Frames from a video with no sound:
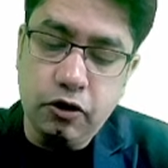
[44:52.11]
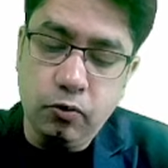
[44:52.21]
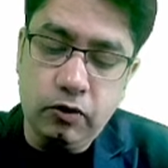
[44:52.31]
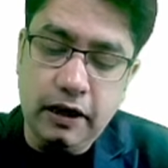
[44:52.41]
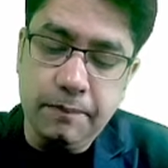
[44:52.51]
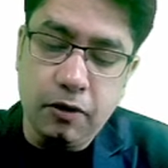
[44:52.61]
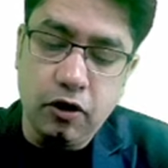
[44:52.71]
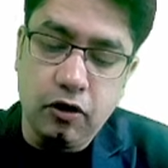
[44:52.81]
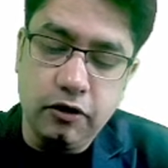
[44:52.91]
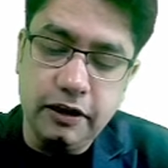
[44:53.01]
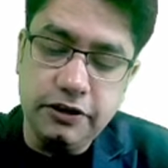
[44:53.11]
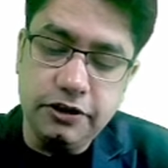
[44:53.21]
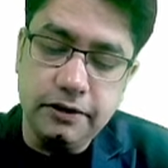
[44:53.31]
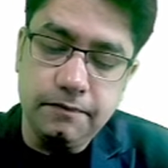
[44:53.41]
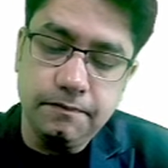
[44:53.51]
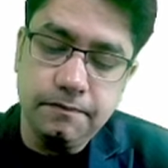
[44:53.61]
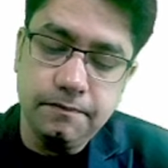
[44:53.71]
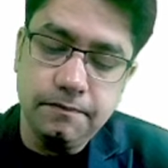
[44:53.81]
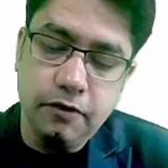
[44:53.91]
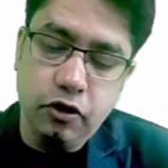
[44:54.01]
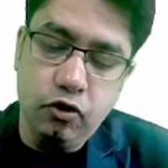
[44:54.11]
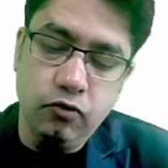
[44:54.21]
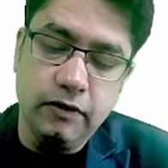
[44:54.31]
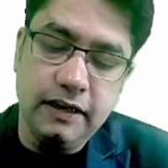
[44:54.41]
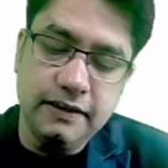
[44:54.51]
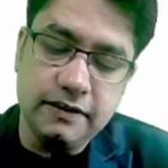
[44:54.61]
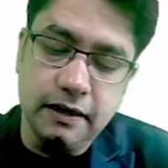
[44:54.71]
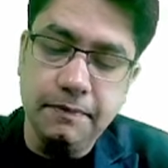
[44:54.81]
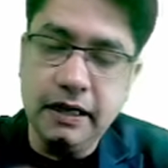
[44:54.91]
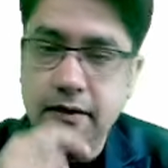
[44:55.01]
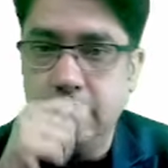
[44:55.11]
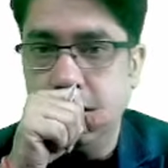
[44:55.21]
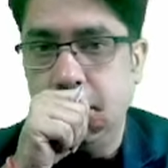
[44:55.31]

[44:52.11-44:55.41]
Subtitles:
QT prolongation. Q word is coming.